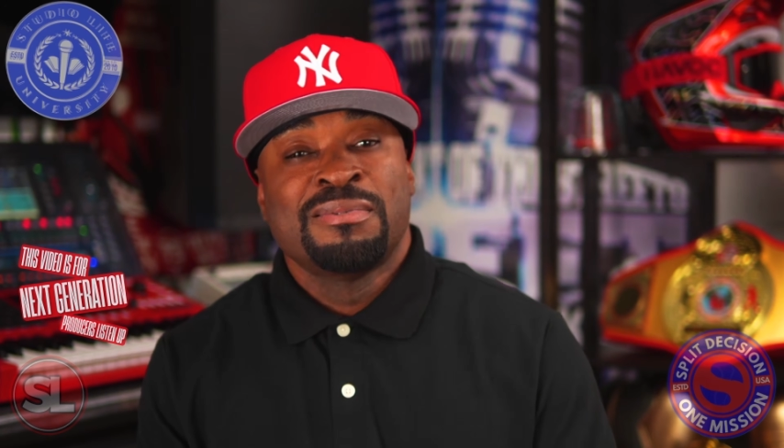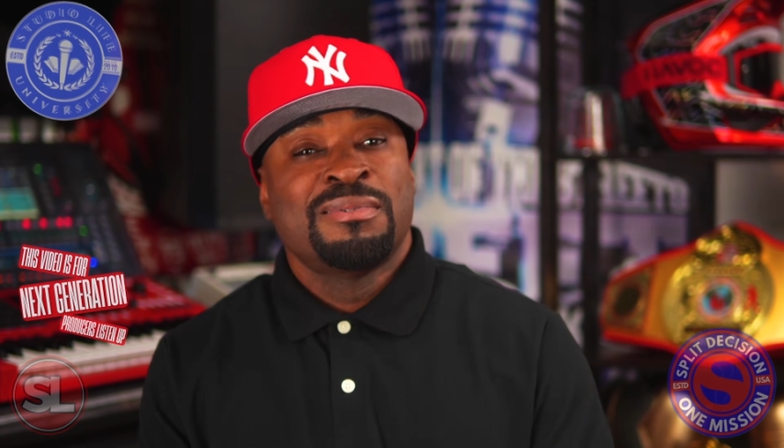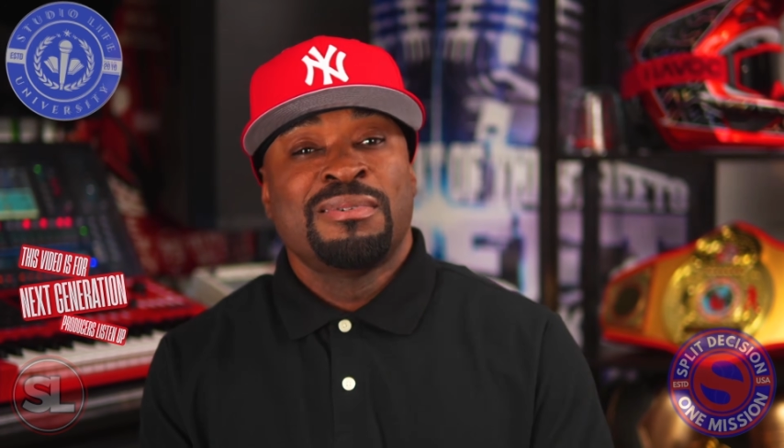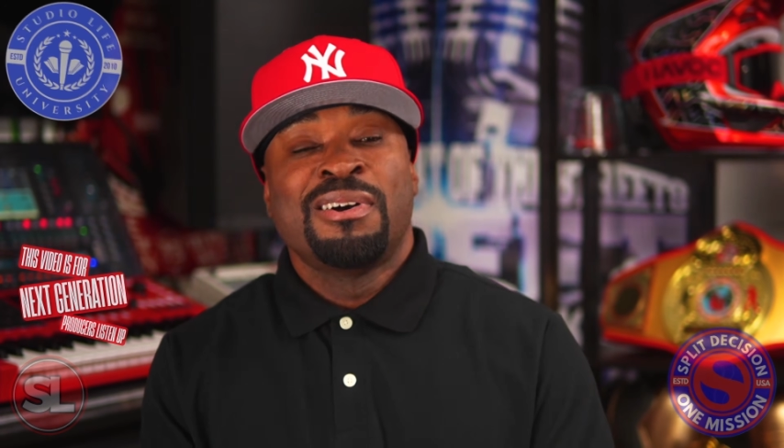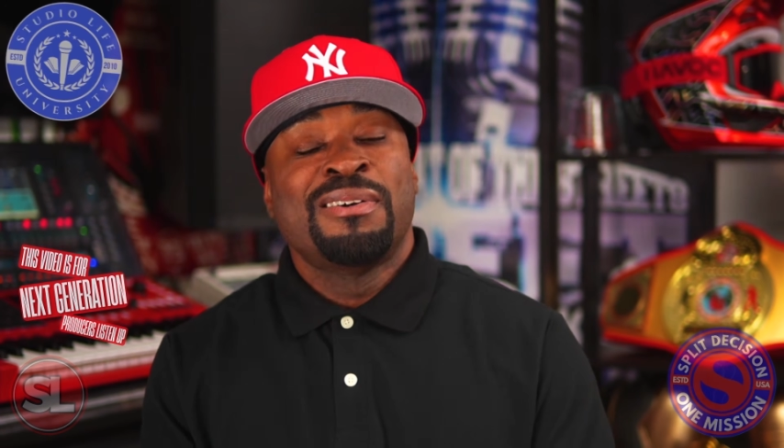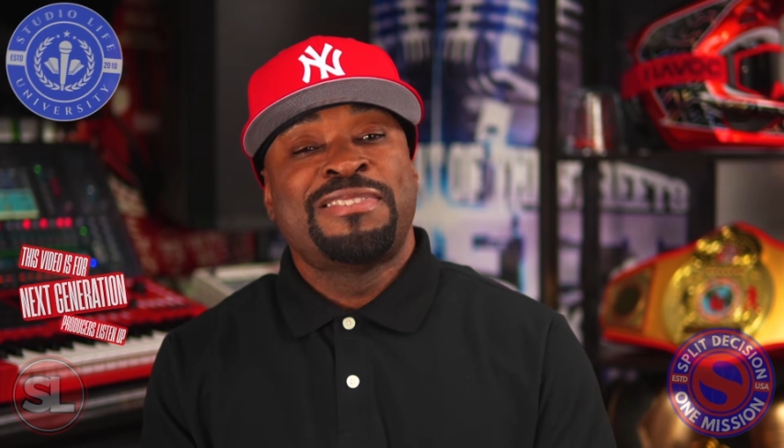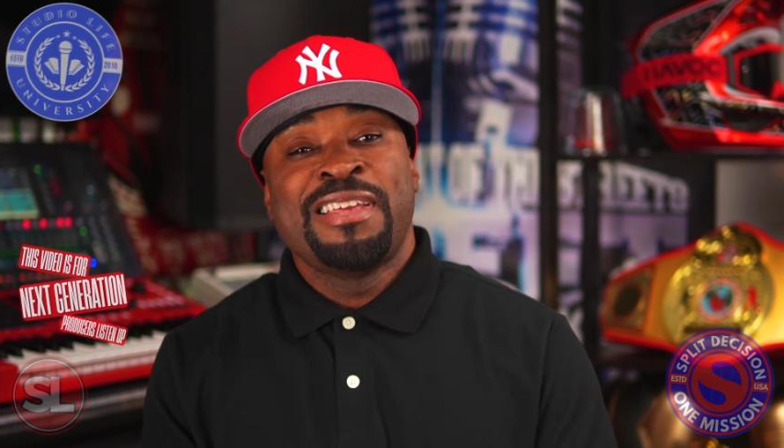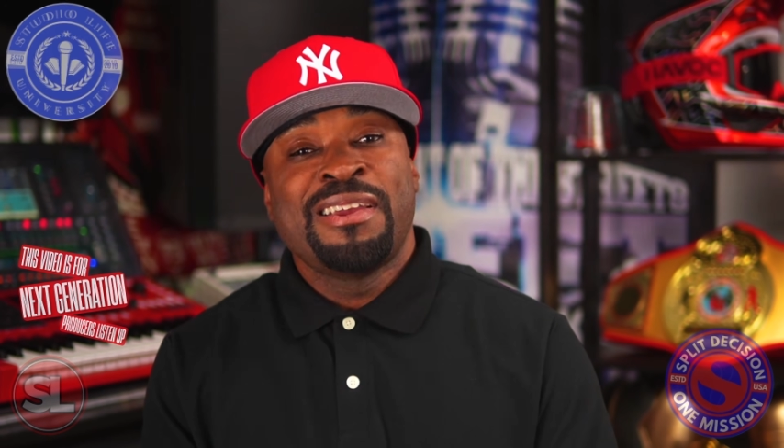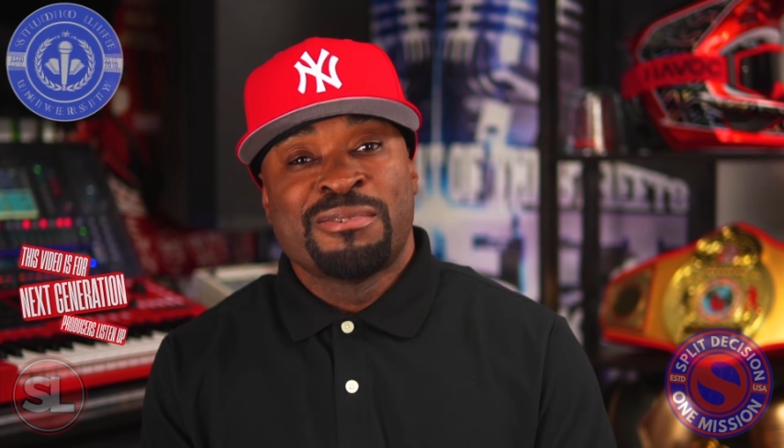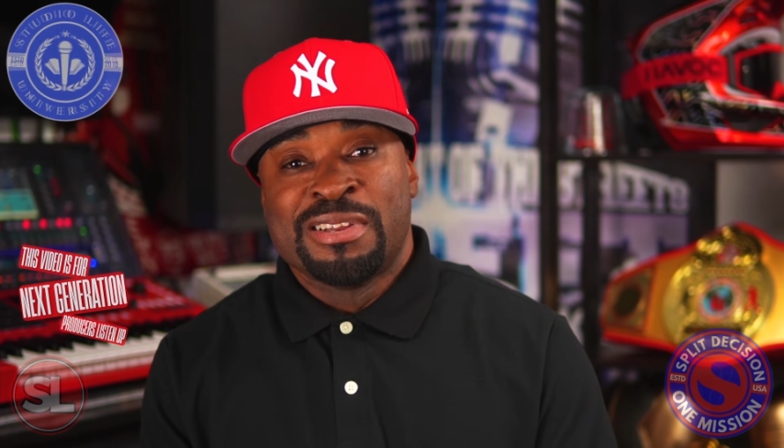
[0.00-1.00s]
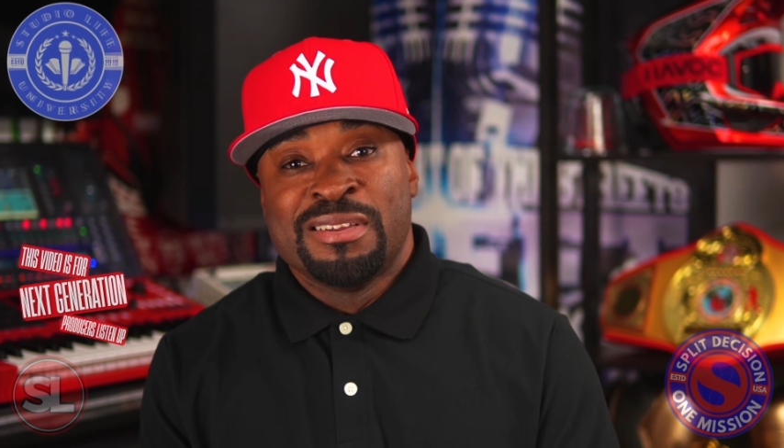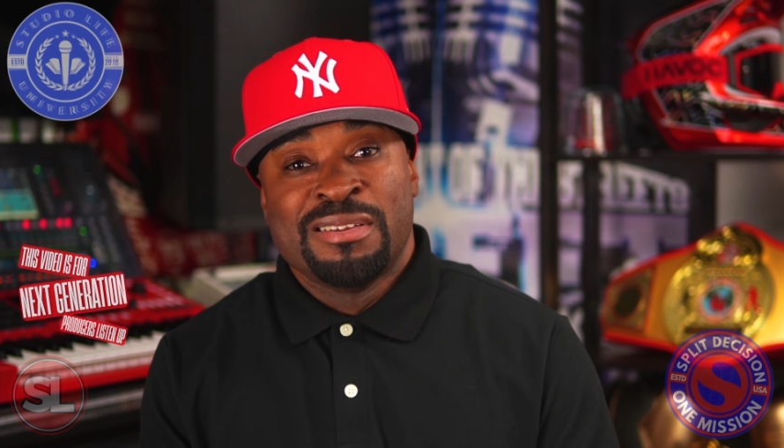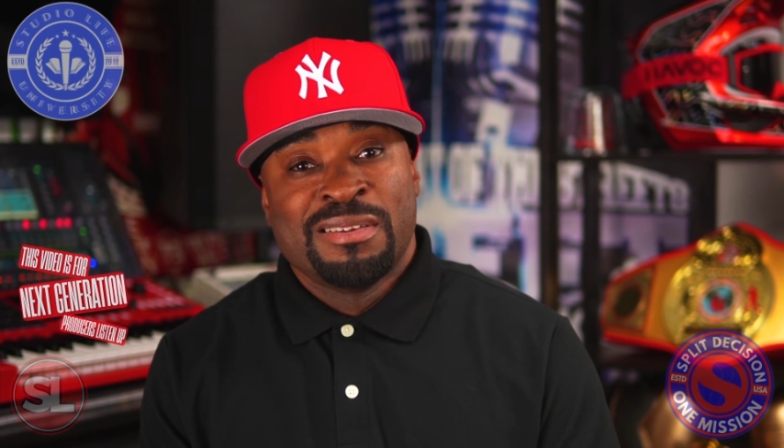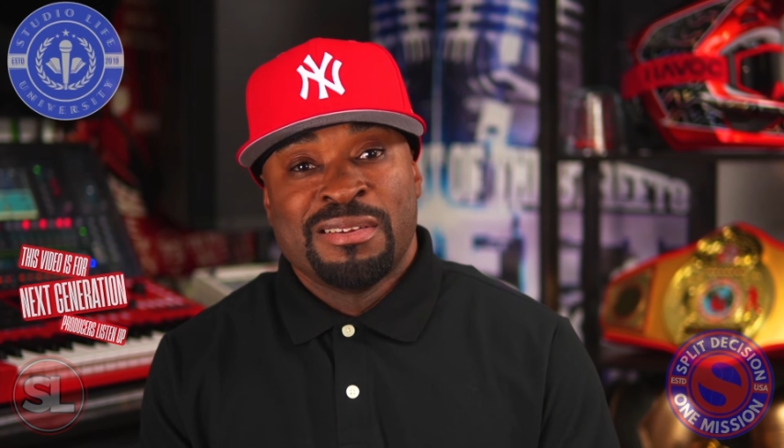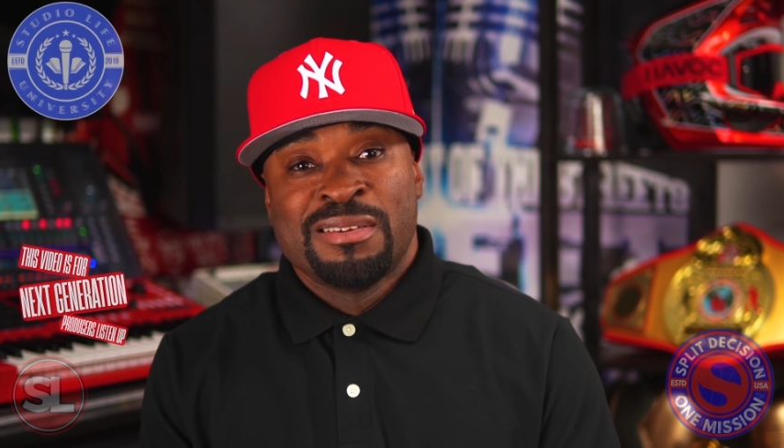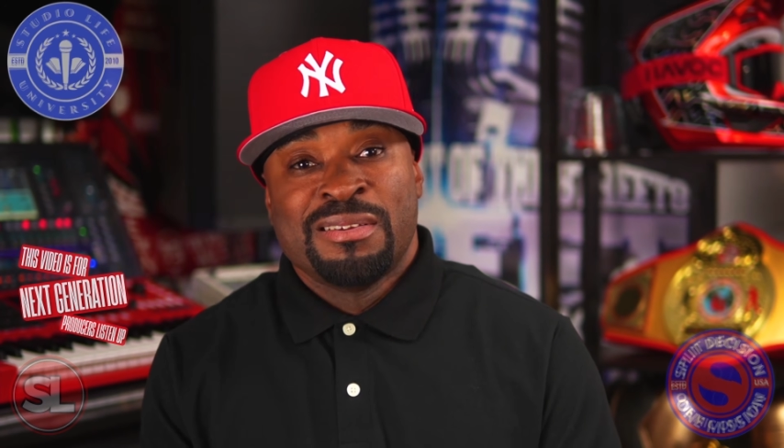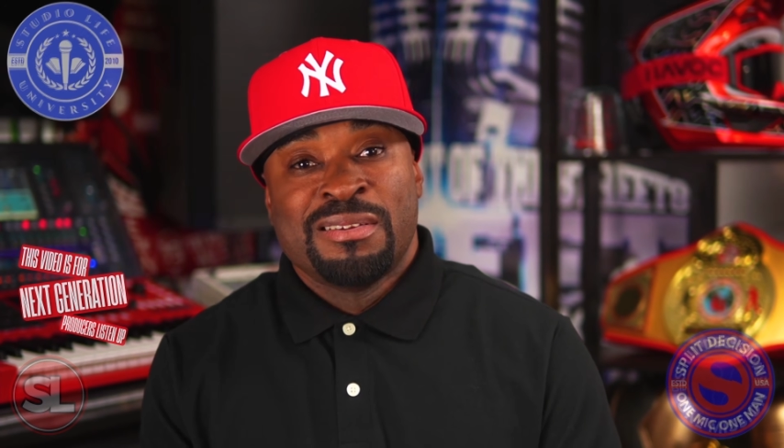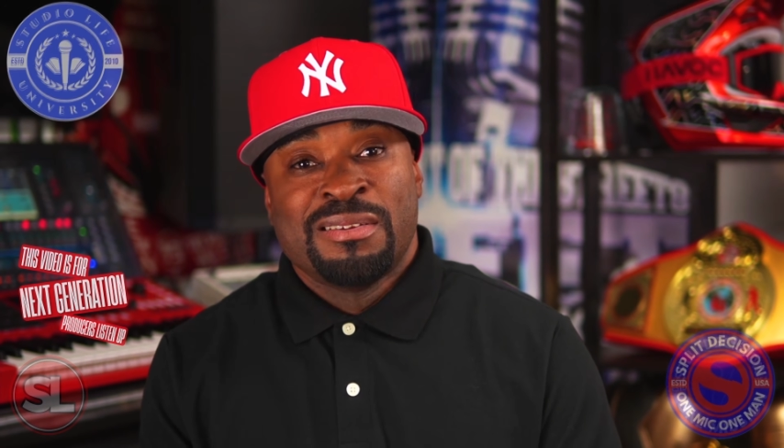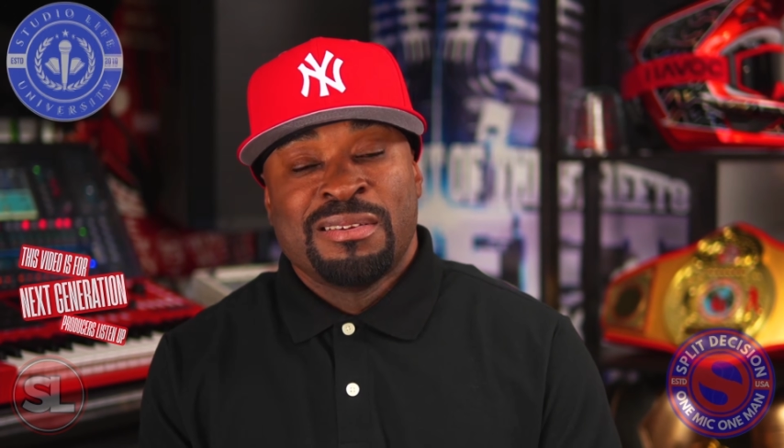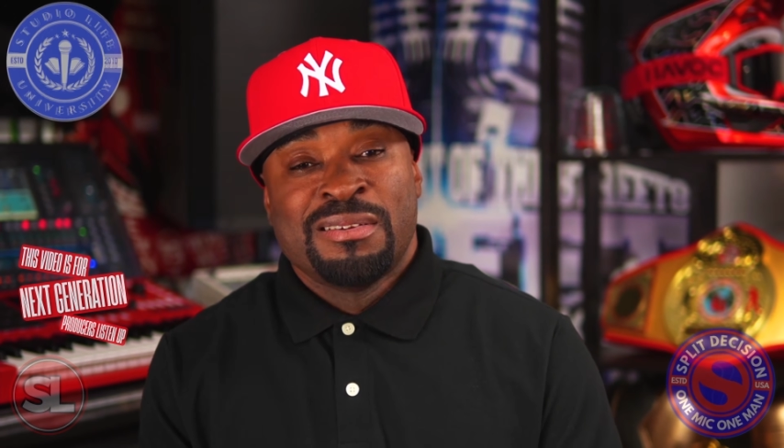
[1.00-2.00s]
of theory.
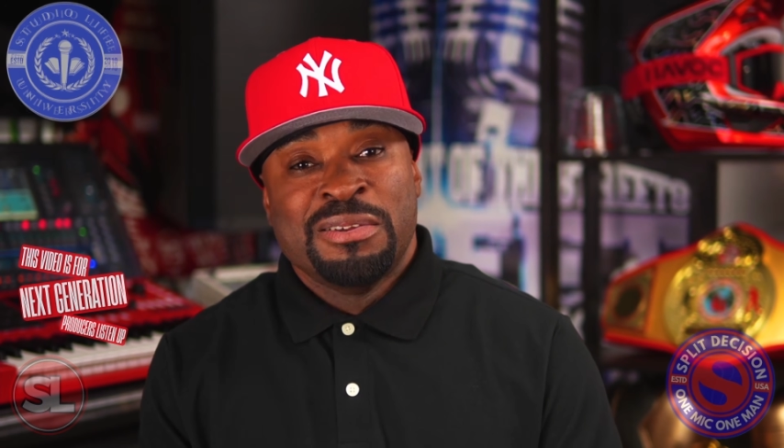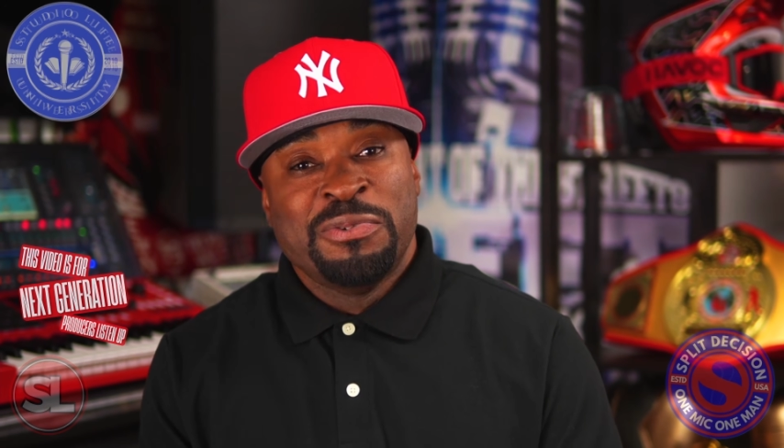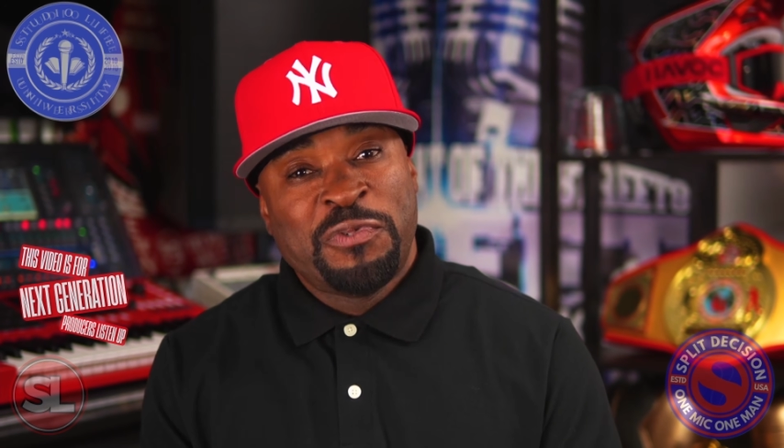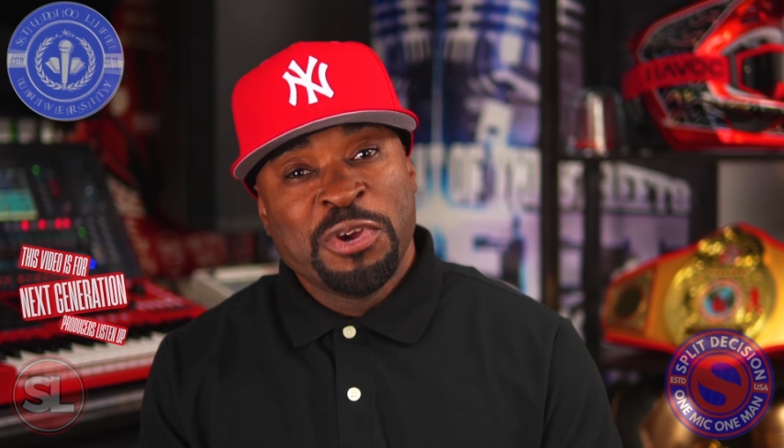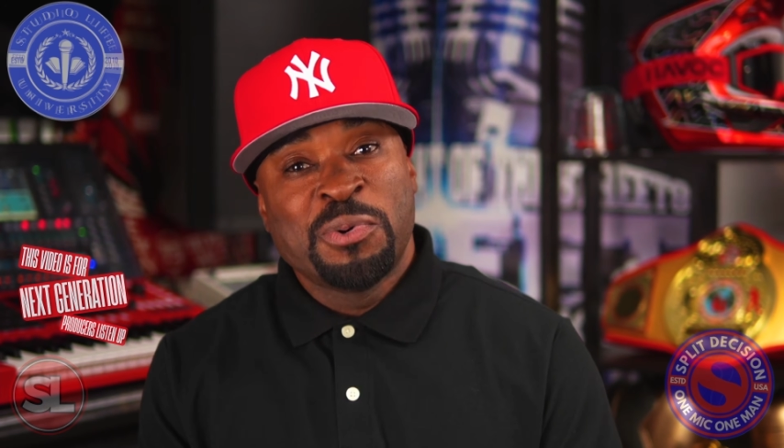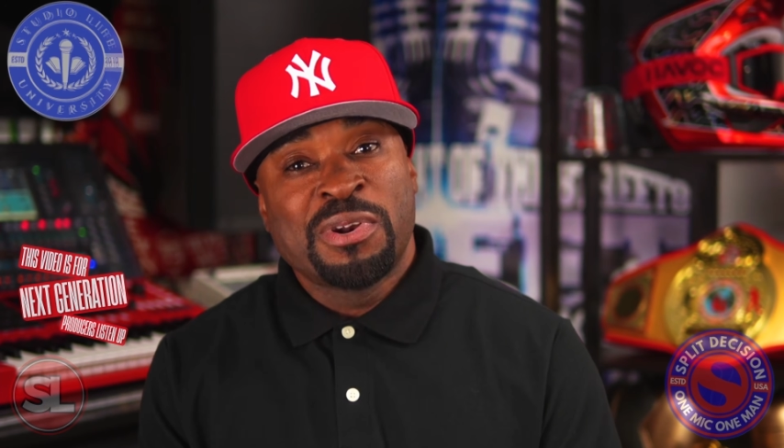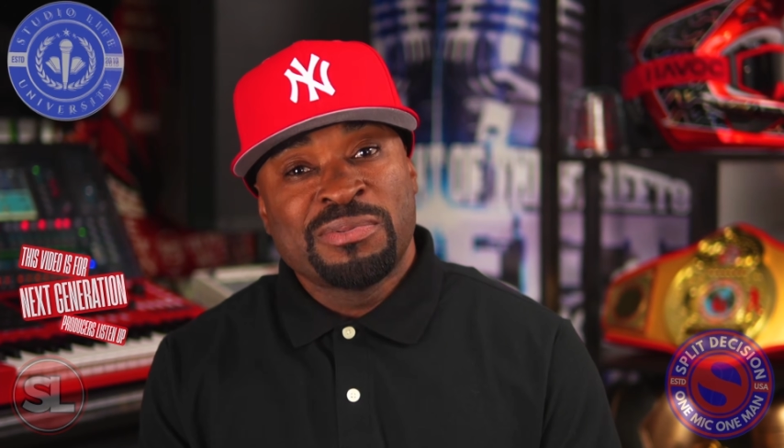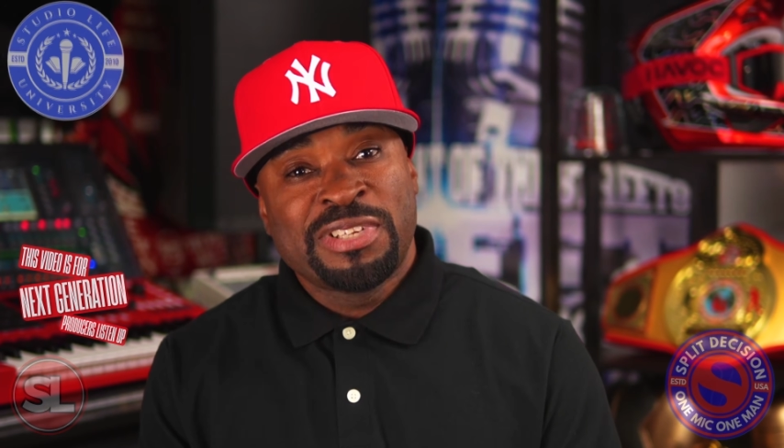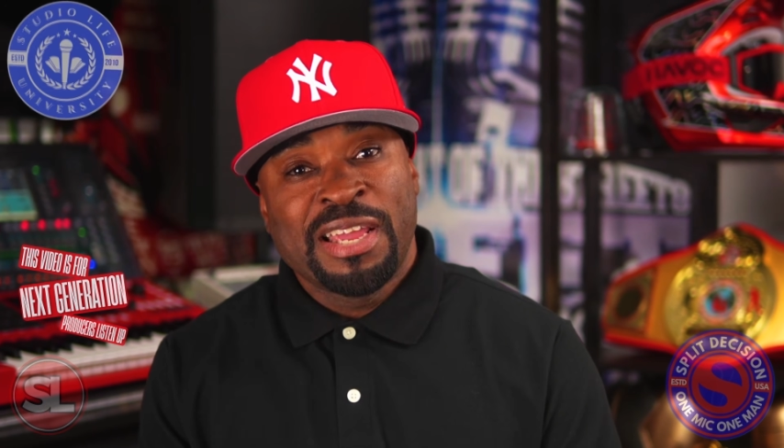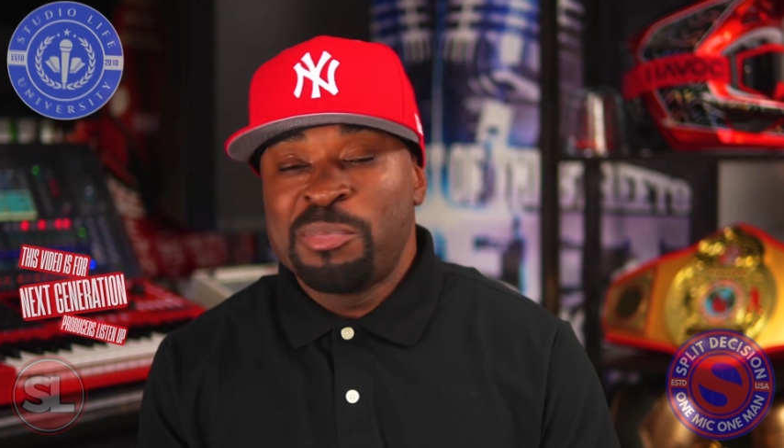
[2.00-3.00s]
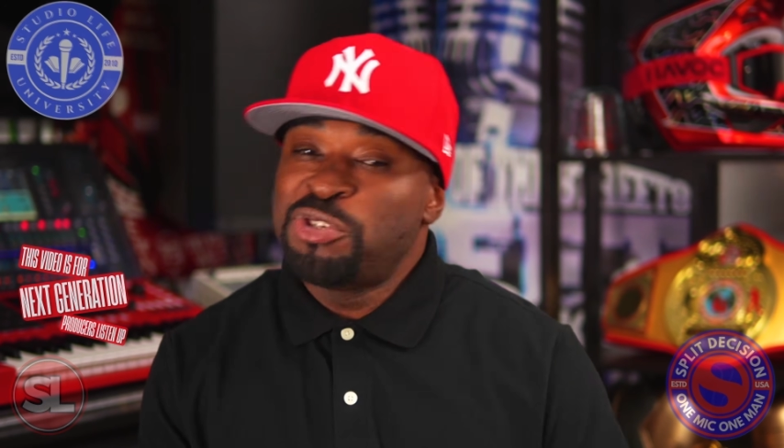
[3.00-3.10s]
You feel what I'm saying?